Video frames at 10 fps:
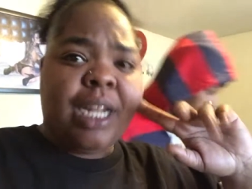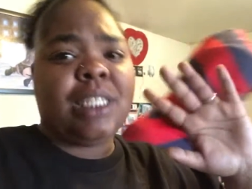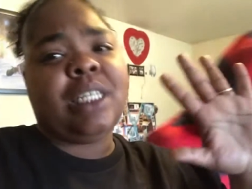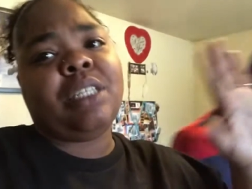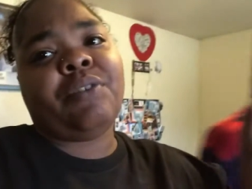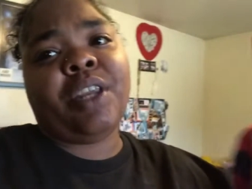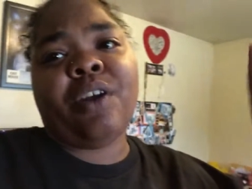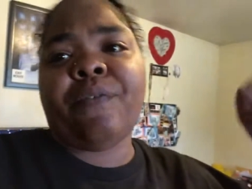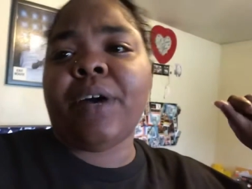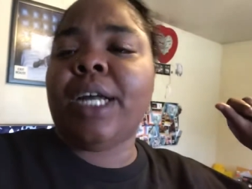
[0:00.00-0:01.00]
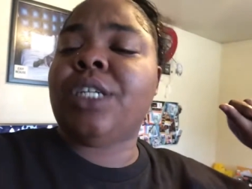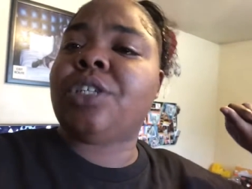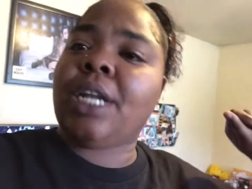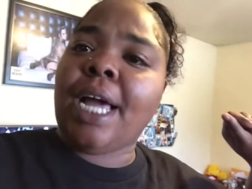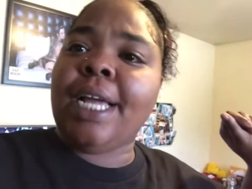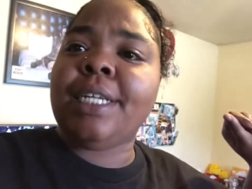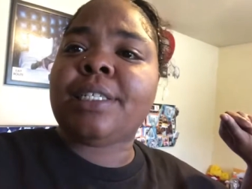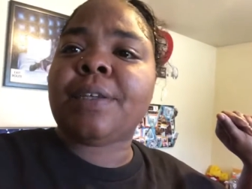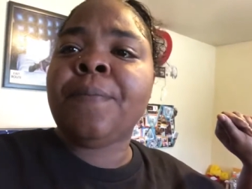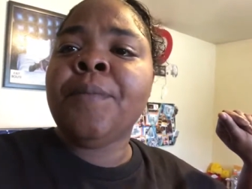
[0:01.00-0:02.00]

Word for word: Let's get this video to five hundred likes.